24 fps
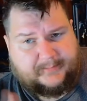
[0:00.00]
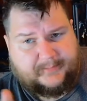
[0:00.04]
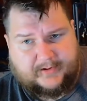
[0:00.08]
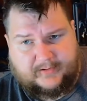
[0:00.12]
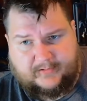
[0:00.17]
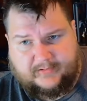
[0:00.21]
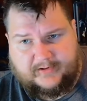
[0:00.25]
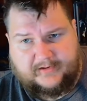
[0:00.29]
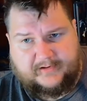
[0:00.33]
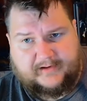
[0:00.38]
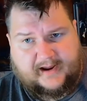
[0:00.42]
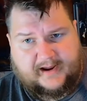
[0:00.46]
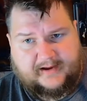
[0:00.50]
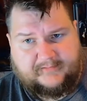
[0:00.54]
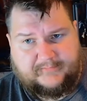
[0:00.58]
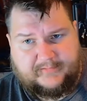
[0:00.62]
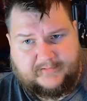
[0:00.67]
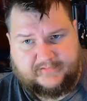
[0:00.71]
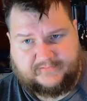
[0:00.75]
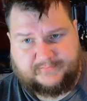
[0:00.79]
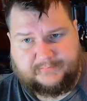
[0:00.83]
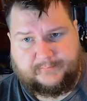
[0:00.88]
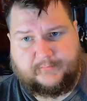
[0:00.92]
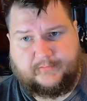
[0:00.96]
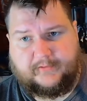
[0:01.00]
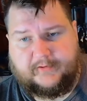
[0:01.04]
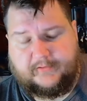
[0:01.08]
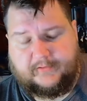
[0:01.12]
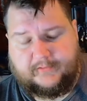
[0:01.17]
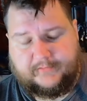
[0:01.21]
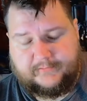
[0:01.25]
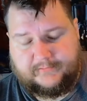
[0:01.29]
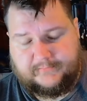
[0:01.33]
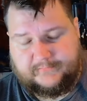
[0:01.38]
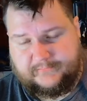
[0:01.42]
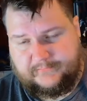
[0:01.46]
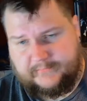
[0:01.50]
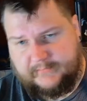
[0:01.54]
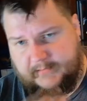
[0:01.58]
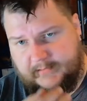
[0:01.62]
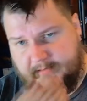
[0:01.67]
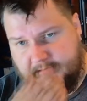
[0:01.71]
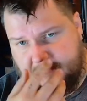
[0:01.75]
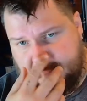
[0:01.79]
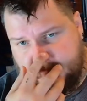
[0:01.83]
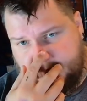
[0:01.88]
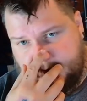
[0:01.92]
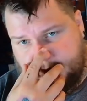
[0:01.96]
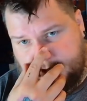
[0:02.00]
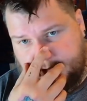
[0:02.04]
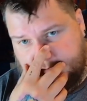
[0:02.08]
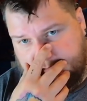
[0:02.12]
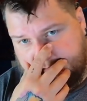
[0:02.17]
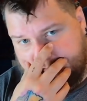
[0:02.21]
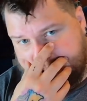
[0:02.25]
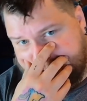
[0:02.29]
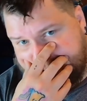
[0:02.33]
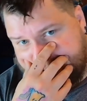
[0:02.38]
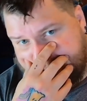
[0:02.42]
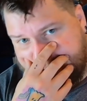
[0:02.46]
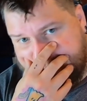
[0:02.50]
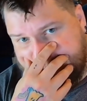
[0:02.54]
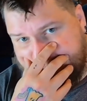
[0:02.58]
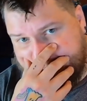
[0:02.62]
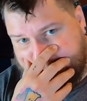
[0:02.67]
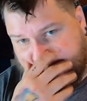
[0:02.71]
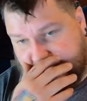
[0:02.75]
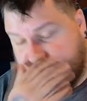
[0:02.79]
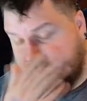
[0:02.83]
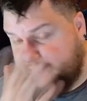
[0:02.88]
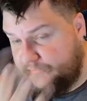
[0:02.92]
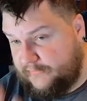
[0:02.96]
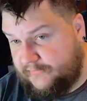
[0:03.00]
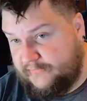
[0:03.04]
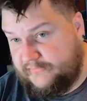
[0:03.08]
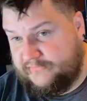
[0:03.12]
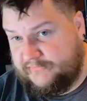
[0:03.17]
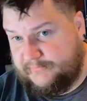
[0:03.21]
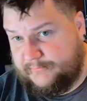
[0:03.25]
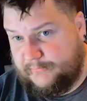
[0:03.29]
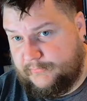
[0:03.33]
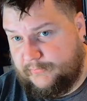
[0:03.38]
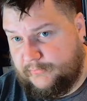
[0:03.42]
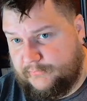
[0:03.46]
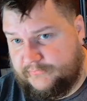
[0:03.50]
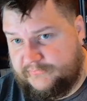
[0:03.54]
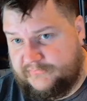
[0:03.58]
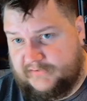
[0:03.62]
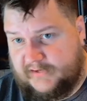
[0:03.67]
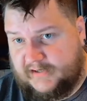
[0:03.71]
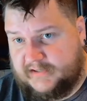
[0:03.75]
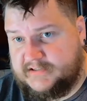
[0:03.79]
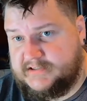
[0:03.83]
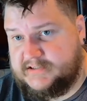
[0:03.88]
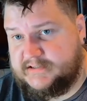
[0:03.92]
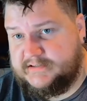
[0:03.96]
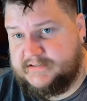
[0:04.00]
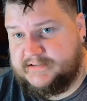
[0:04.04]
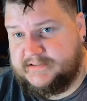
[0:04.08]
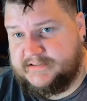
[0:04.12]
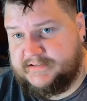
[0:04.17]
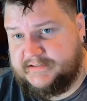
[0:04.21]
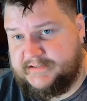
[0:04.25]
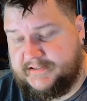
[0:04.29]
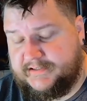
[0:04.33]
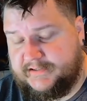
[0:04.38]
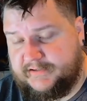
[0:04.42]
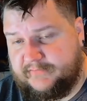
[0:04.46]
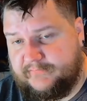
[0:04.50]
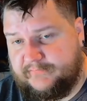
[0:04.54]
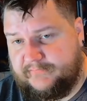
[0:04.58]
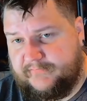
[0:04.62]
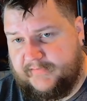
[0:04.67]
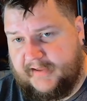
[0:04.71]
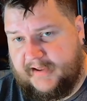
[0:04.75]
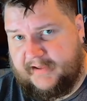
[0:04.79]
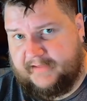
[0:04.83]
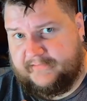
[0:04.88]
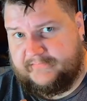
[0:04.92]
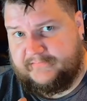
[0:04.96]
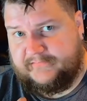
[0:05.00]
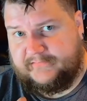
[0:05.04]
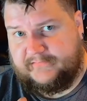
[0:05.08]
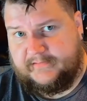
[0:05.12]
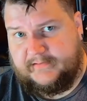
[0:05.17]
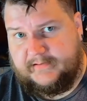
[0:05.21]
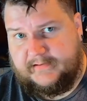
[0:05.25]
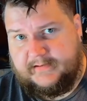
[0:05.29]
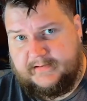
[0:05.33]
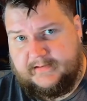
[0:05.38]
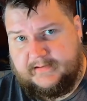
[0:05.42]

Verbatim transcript: I'm not going to dive into spoilers, um, but there are some cool sections in here that...